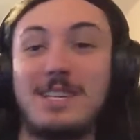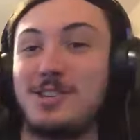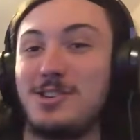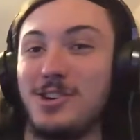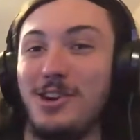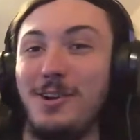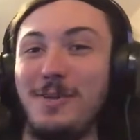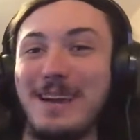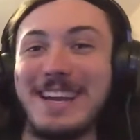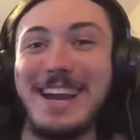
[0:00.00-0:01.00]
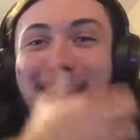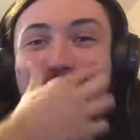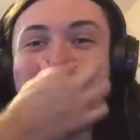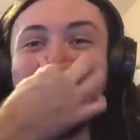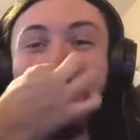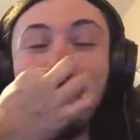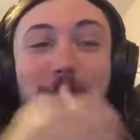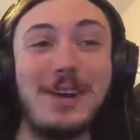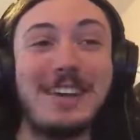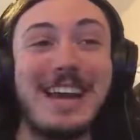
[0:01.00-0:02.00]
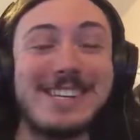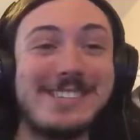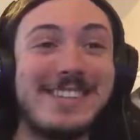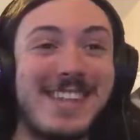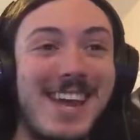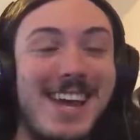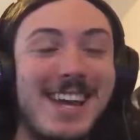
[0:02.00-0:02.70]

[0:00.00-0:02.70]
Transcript: It's true. Oh my god, Albedo and Vilgax, what the heck?